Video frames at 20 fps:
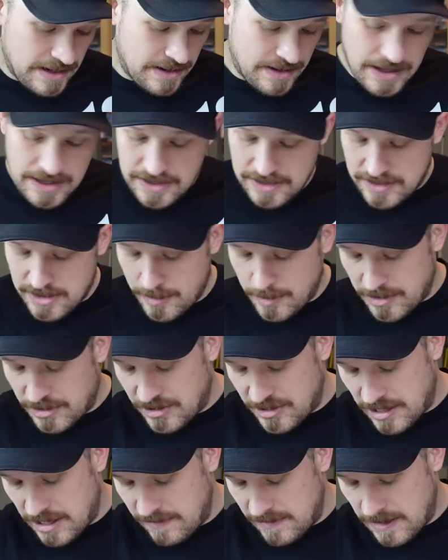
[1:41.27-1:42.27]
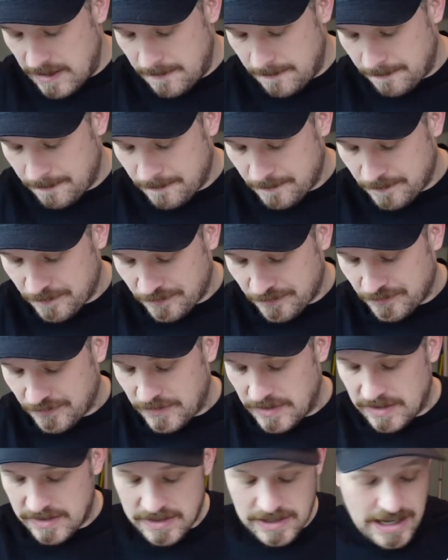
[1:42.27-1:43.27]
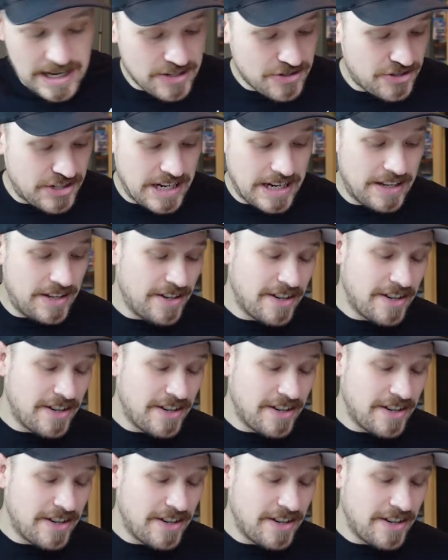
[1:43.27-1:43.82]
Thank you so much, David / Dan.